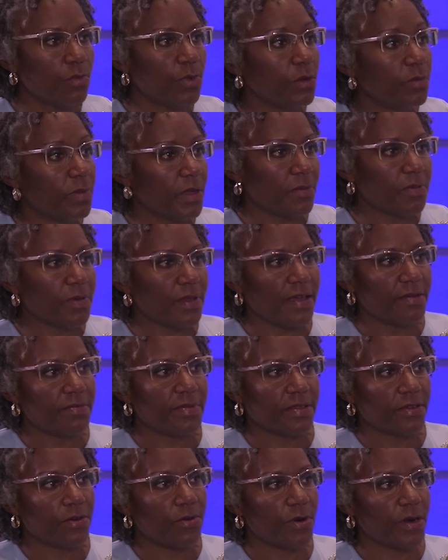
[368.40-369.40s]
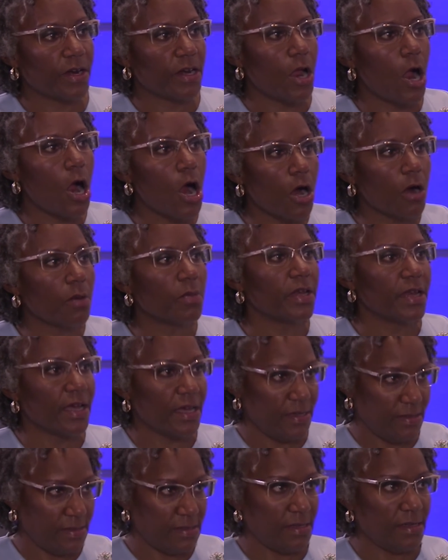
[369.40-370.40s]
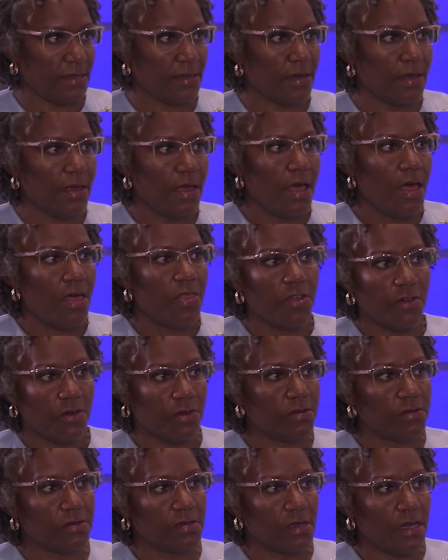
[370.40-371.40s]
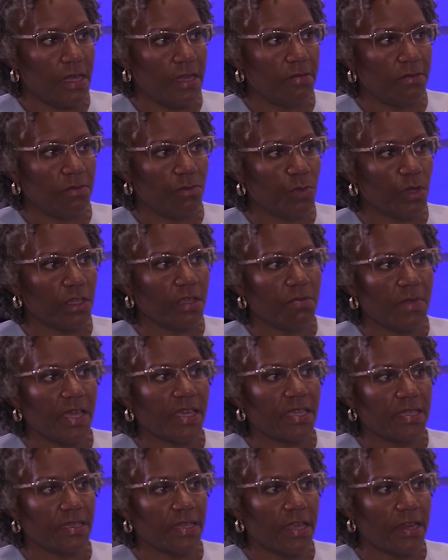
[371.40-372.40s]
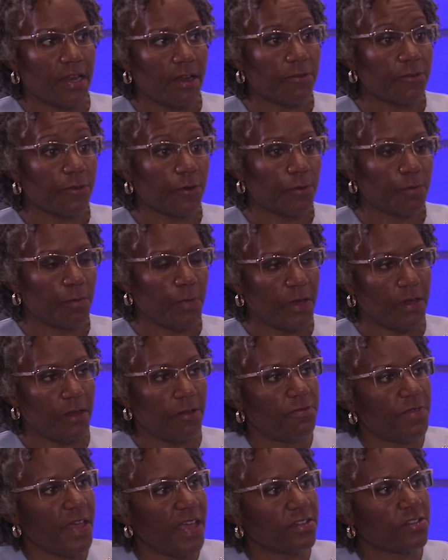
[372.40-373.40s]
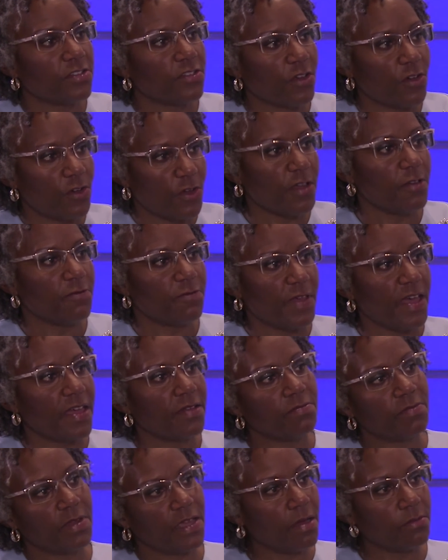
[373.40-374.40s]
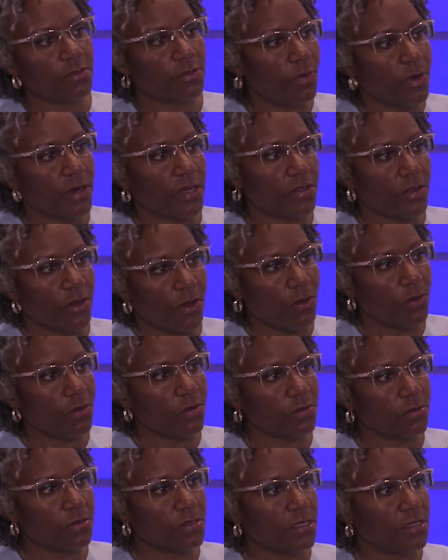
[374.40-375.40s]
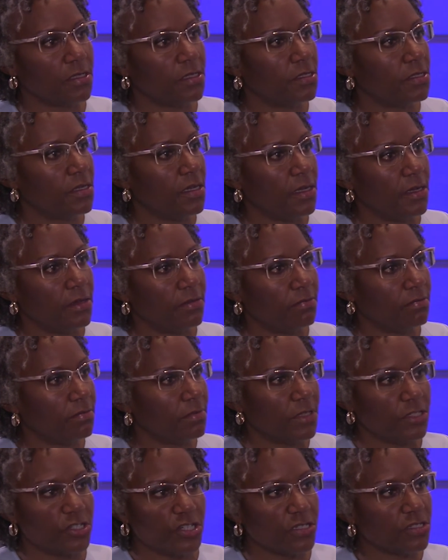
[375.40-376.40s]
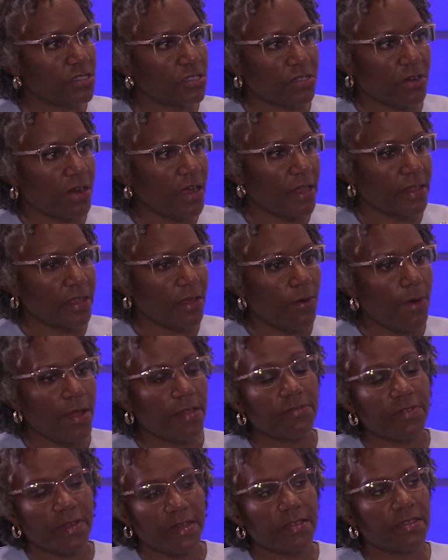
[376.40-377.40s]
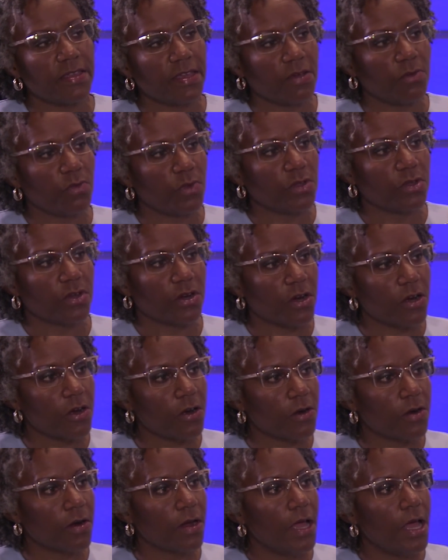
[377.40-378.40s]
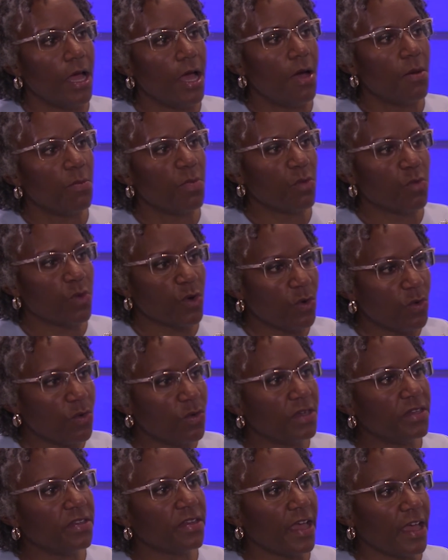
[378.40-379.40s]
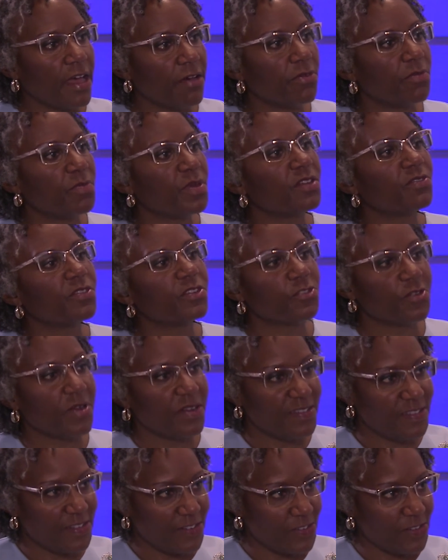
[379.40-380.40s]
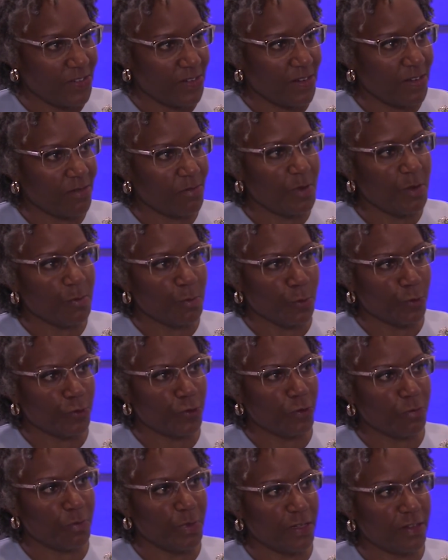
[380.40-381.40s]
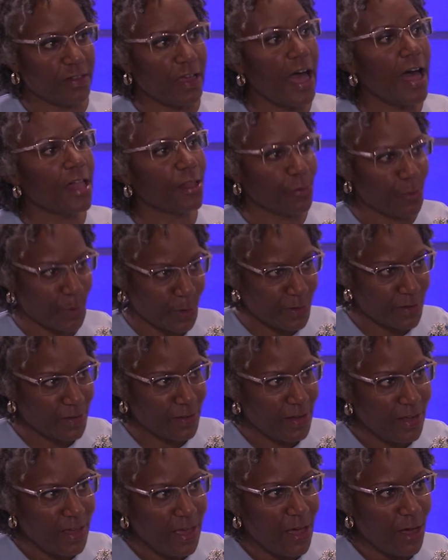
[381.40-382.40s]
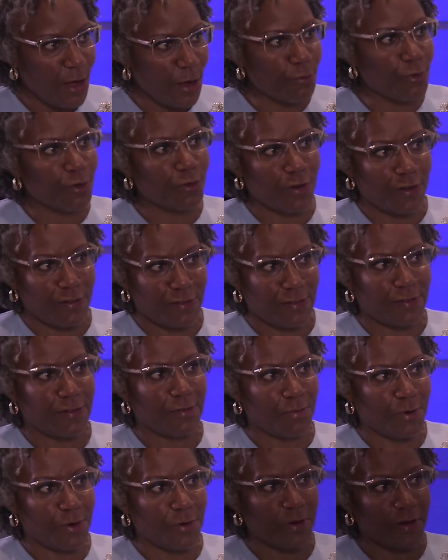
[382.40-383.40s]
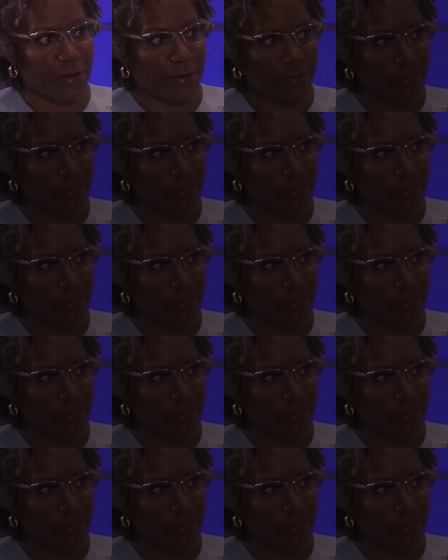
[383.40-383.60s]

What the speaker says: will be applied by the court, and harmonizing those and really making that effort. But if that becomes one of the goals, and the judges are highly qualified, I think it will occur. But we're going to have a bit of a transition, and people should be tolerant of the transition period.